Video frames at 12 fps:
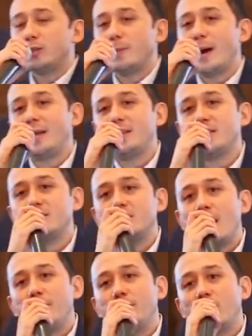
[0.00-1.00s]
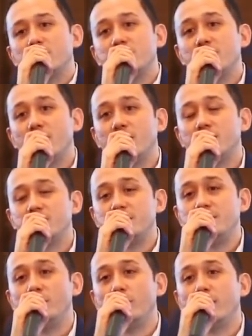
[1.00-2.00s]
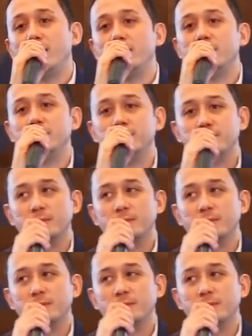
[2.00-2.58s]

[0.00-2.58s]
automatic stop loss sa COL?